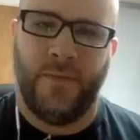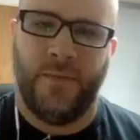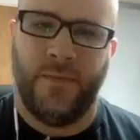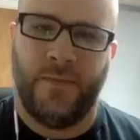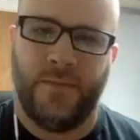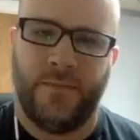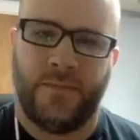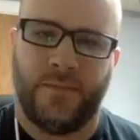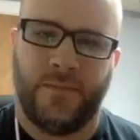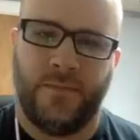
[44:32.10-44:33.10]

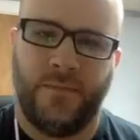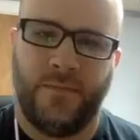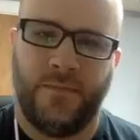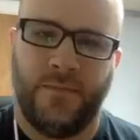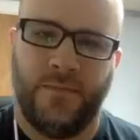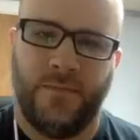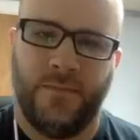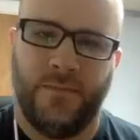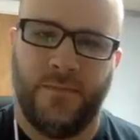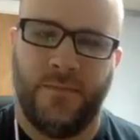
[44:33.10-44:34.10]

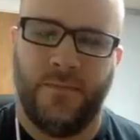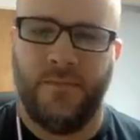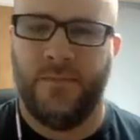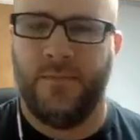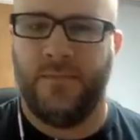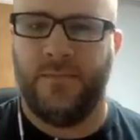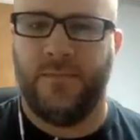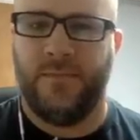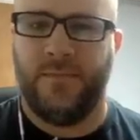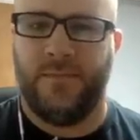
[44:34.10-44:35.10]

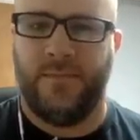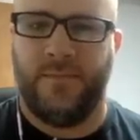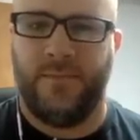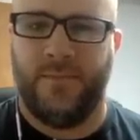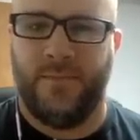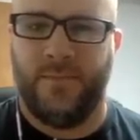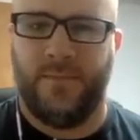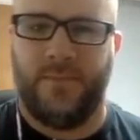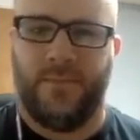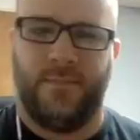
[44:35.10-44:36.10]

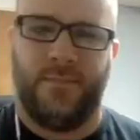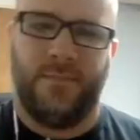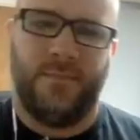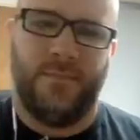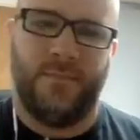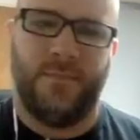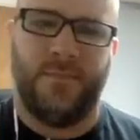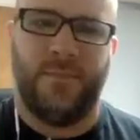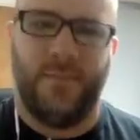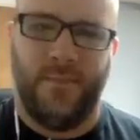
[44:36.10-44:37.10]

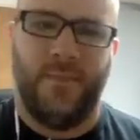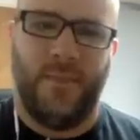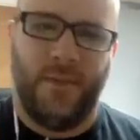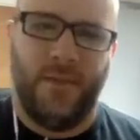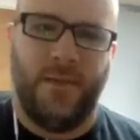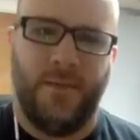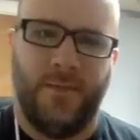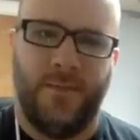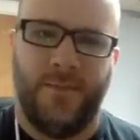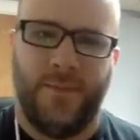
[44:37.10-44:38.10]

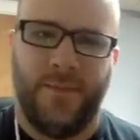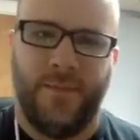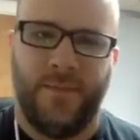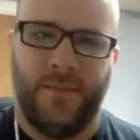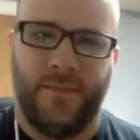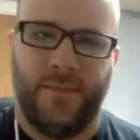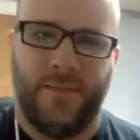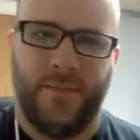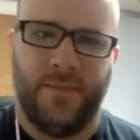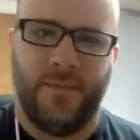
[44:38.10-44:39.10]

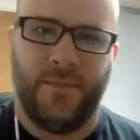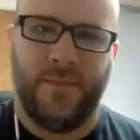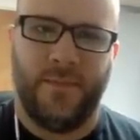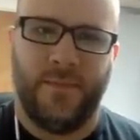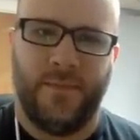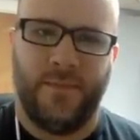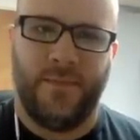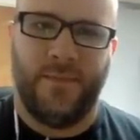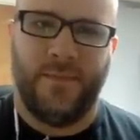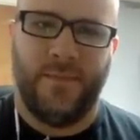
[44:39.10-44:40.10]
(not speaking)